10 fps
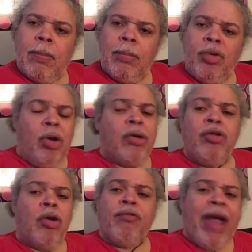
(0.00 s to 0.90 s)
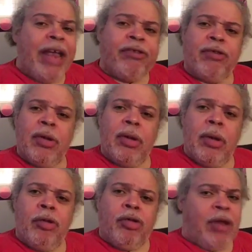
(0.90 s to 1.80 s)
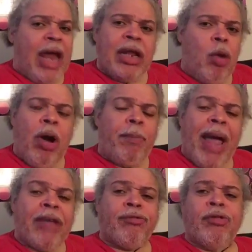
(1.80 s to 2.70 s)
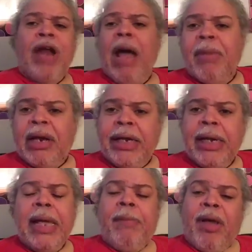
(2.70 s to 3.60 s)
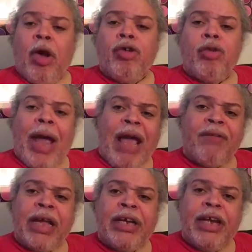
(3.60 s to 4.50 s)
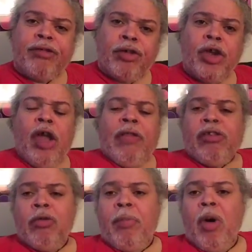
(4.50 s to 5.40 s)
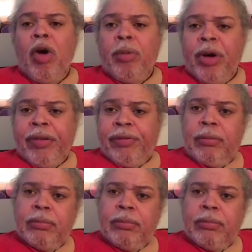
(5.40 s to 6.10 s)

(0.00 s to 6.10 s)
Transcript: Your rates should not go up astronomically because you have a condition that you were born with,